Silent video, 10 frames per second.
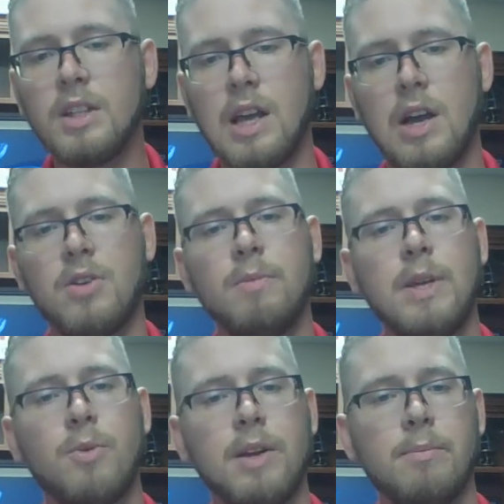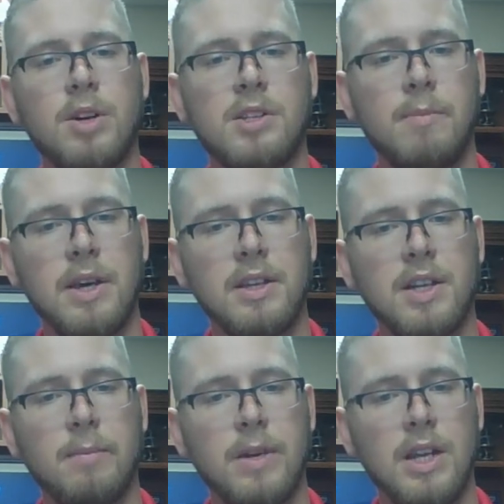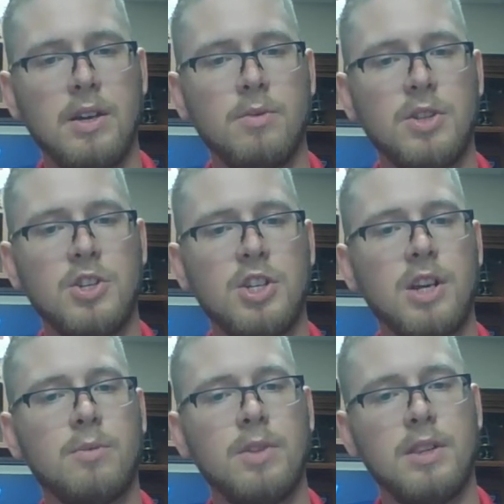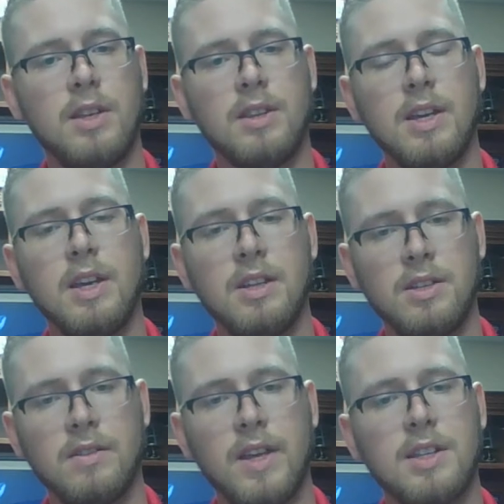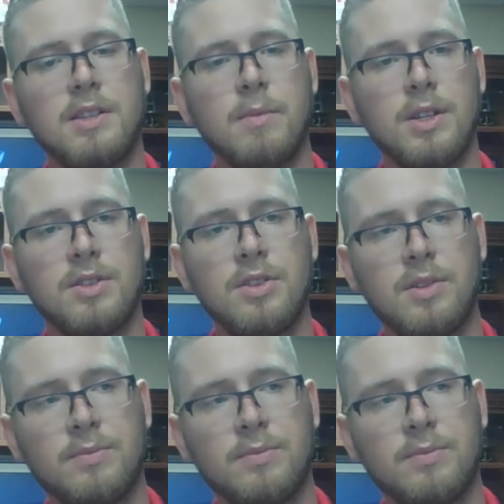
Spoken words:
I would be reimbursed by the company with a check within the end of that semester.